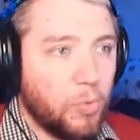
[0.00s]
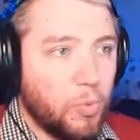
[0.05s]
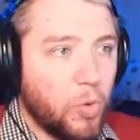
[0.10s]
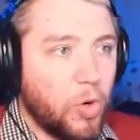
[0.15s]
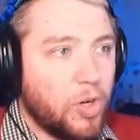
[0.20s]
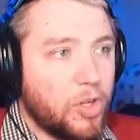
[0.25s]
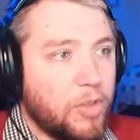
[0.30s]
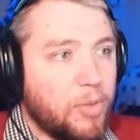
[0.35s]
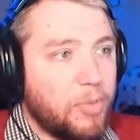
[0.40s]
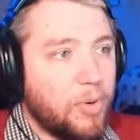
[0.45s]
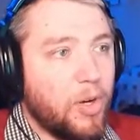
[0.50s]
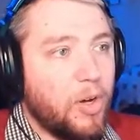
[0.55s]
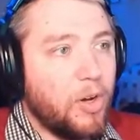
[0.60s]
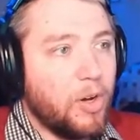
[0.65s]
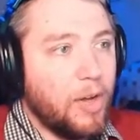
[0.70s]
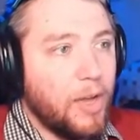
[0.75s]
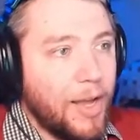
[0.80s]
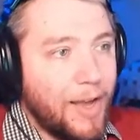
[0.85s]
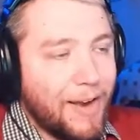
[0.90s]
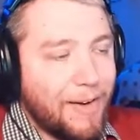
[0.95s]
Work the
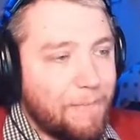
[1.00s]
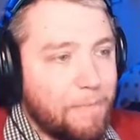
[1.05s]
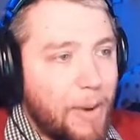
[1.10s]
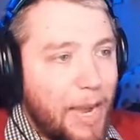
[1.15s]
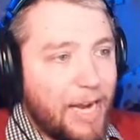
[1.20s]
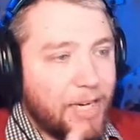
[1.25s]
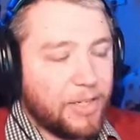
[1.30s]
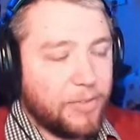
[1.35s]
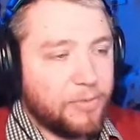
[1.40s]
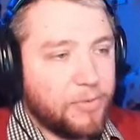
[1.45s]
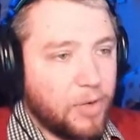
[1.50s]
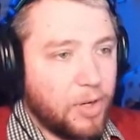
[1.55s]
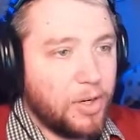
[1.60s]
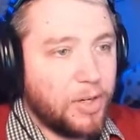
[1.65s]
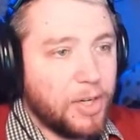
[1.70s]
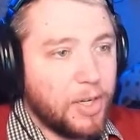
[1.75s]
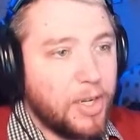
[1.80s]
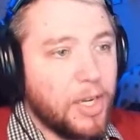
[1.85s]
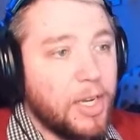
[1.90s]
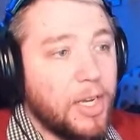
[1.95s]
ball back to
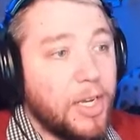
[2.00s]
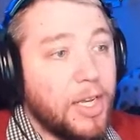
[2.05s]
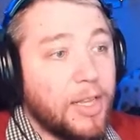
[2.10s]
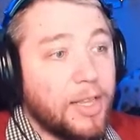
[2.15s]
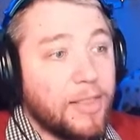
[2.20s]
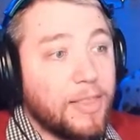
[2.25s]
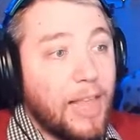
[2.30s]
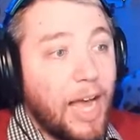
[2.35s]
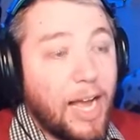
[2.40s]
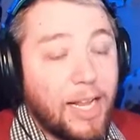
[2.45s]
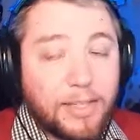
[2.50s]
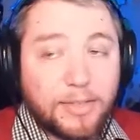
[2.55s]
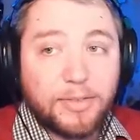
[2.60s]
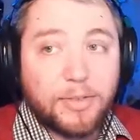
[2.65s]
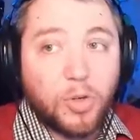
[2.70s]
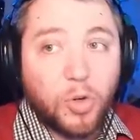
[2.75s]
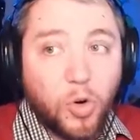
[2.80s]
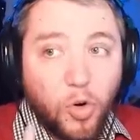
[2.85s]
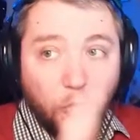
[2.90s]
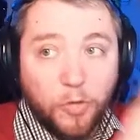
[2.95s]
front. Not
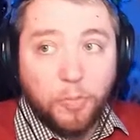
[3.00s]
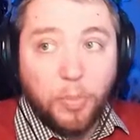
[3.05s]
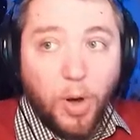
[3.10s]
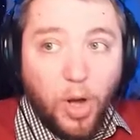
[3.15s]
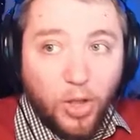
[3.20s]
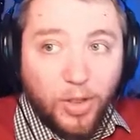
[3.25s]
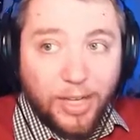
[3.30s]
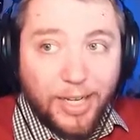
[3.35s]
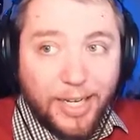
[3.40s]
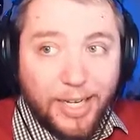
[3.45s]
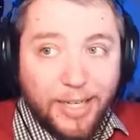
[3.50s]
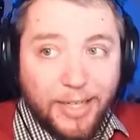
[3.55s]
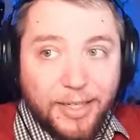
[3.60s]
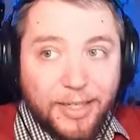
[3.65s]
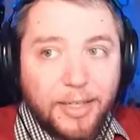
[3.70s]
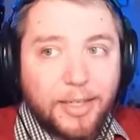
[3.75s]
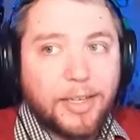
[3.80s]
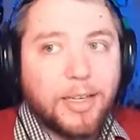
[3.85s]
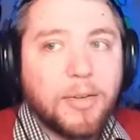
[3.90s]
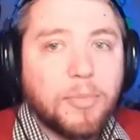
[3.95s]
hoofballing it,
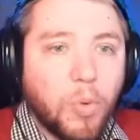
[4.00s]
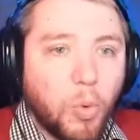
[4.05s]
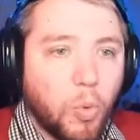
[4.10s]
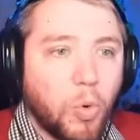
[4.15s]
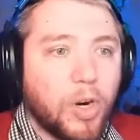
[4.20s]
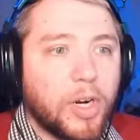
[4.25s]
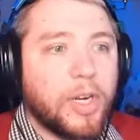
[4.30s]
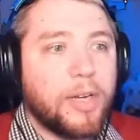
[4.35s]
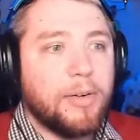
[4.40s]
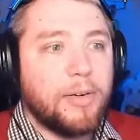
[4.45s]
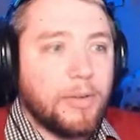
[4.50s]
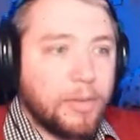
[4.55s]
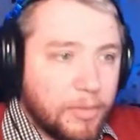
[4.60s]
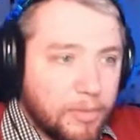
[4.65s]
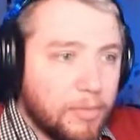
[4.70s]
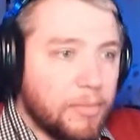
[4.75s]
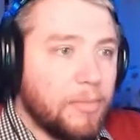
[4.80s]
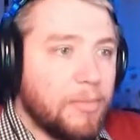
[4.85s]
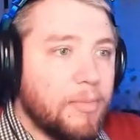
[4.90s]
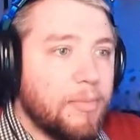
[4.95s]
but work it
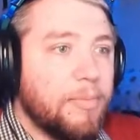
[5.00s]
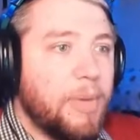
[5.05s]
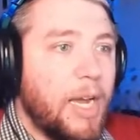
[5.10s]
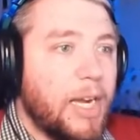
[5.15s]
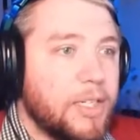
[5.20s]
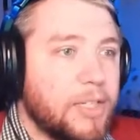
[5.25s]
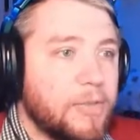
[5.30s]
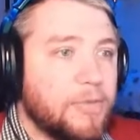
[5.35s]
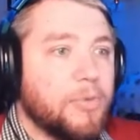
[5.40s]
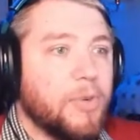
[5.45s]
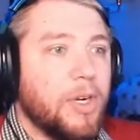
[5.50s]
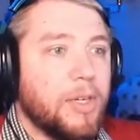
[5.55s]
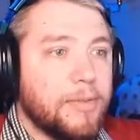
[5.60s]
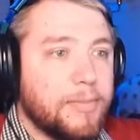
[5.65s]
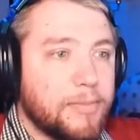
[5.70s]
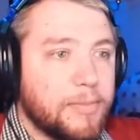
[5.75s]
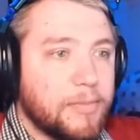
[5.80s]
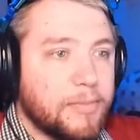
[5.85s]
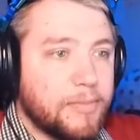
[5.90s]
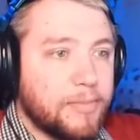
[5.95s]
back to front.
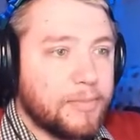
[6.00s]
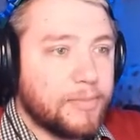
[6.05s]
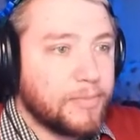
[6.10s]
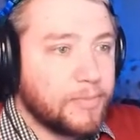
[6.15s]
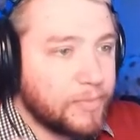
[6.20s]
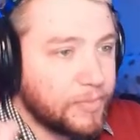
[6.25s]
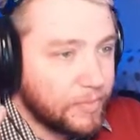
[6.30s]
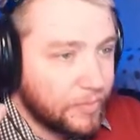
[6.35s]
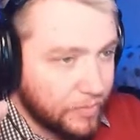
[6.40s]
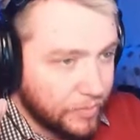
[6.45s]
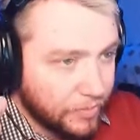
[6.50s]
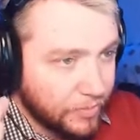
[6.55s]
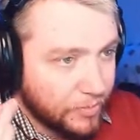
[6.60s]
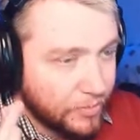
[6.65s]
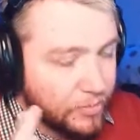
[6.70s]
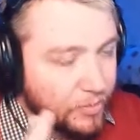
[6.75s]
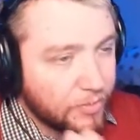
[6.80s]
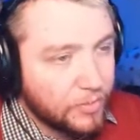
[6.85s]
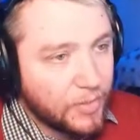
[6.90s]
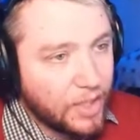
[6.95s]

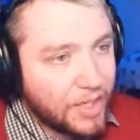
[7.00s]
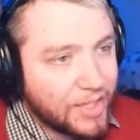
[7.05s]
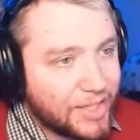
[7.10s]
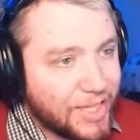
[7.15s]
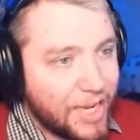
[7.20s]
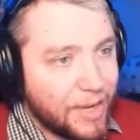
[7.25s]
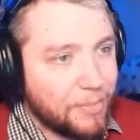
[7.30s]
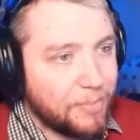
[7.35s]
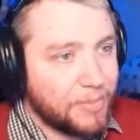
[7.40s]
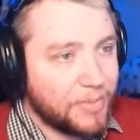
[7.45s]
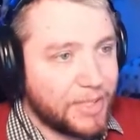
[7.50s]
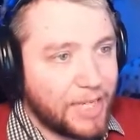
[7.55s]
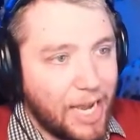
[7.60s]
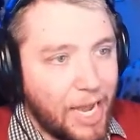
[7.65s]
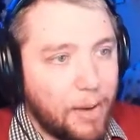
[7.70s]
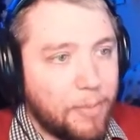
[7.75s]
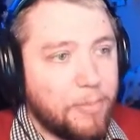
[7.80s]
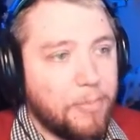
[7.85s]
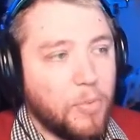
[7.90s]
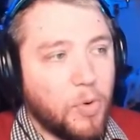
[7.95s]
Tip,
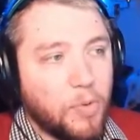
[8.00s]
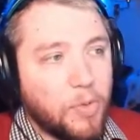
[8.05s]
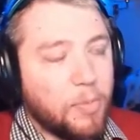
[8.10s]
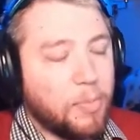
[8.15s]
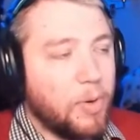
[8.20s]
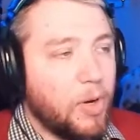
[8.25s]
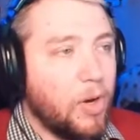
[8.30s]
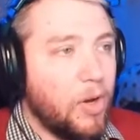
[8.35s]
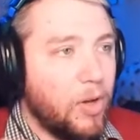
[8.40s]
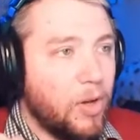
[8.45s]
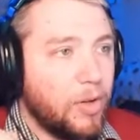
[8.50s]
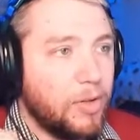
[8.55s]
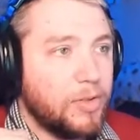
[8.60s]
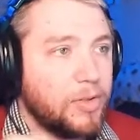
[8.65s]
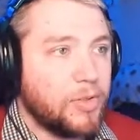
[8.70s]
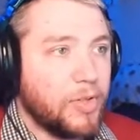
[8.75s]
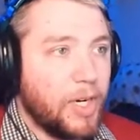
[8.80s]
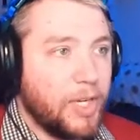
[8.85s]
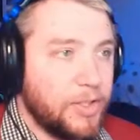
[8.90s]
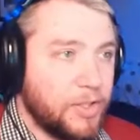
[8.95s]
tap, move the ball,
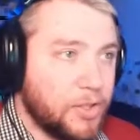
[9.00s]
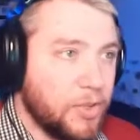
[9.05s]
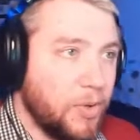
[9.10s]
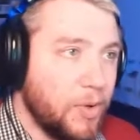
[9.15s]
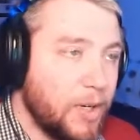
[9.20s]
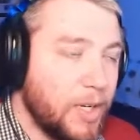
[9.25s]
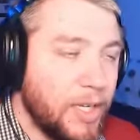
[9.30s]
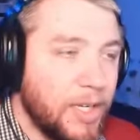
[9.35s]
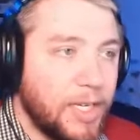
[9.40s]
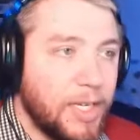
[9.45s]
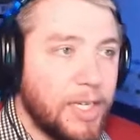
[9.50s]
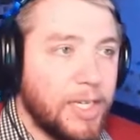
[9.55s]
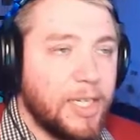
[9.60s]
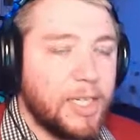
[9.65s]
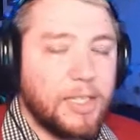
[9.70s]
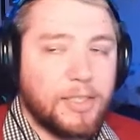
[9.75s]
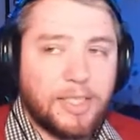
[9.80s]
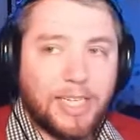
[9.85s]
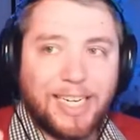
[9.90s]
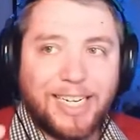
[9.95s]
try and score.
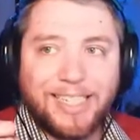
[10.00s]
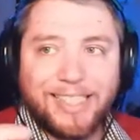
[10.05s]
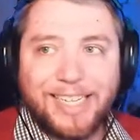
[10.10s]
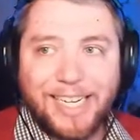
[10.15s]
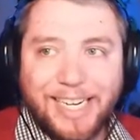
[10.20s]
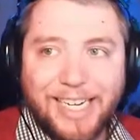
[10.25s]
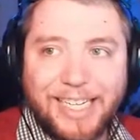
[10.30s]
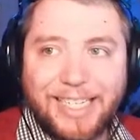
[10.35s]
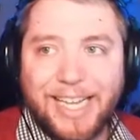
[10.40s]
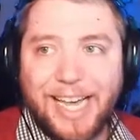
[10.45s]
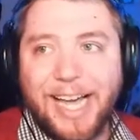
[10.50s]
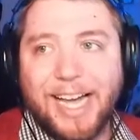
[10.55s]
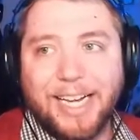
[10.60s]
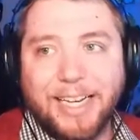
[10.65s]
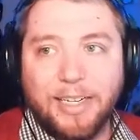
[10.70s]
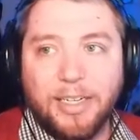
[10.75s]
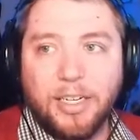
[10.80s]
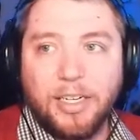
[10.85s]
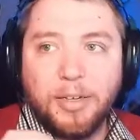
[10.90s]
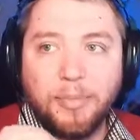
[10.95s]
It's kind of
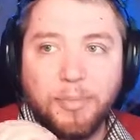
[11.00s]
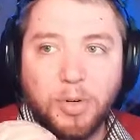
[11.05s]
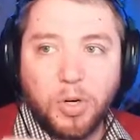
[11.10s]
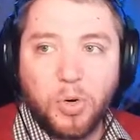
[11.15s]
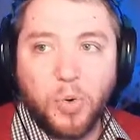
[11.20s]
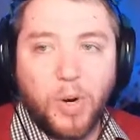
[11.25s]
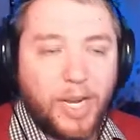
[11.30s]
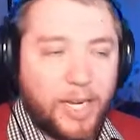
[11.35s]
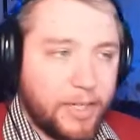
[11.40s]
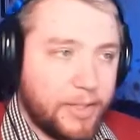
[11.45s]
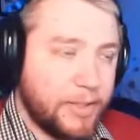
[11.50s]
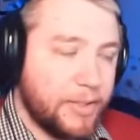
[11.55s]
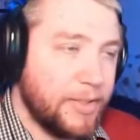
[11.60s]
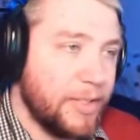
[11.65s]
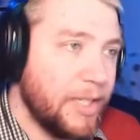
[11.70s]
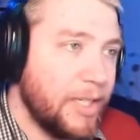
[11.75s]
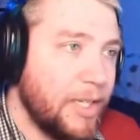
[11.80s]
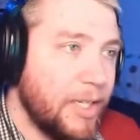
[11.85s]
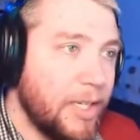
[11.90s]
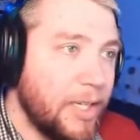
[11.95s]
ticky-taka, but quick.
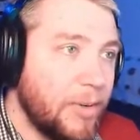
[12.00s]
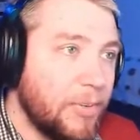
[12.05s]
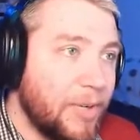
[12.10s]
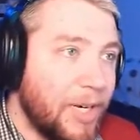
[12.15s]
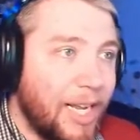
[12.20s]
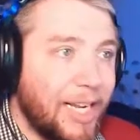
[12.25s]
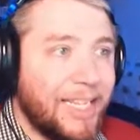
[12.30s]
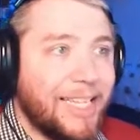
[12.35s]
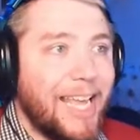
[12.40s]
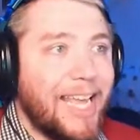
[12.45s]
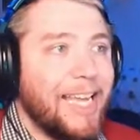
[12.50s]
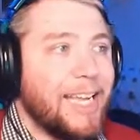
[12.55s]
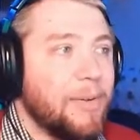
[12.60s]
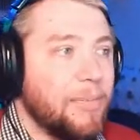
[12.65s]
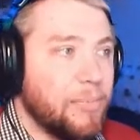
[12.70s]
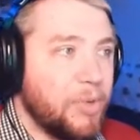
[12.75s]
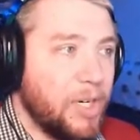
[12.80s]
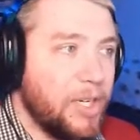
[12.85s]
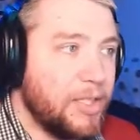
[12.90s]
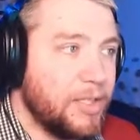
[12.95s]
We're not
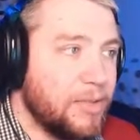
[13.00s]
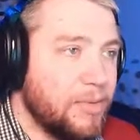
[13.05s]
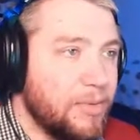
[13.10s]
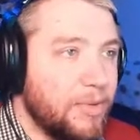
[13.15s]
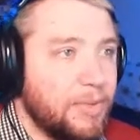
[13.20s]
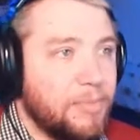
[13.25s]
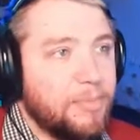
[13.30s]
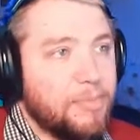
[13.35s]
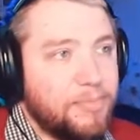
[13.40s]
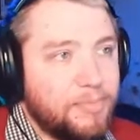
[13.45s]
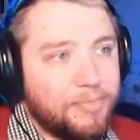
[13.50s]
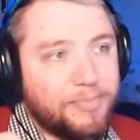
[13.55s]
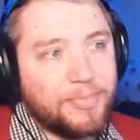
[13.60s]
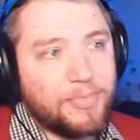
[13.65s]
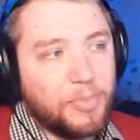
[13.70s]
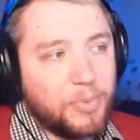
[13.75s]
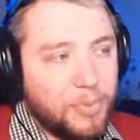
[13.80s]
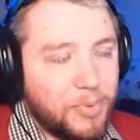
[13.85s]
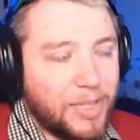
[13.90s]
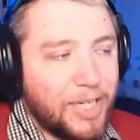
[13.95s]
gegen press. Well,
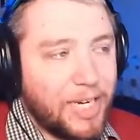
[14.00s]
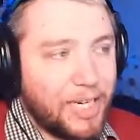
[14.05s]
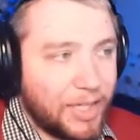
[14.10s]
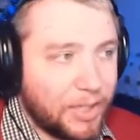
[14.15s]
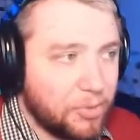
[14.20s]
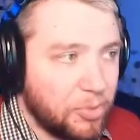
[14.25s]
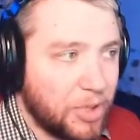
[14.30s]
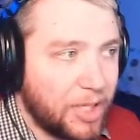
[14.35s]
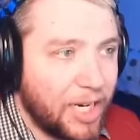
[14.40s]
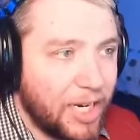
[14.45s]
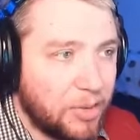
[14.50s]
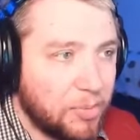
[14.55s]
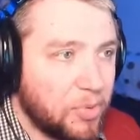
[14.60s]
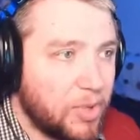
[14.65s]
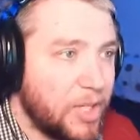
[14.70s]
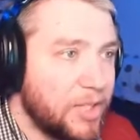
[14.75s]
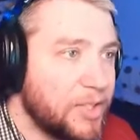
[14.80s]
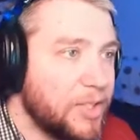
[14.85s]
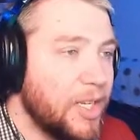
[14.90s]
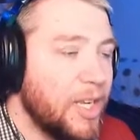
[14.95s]
we kind of
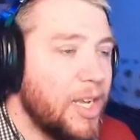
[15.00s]
press.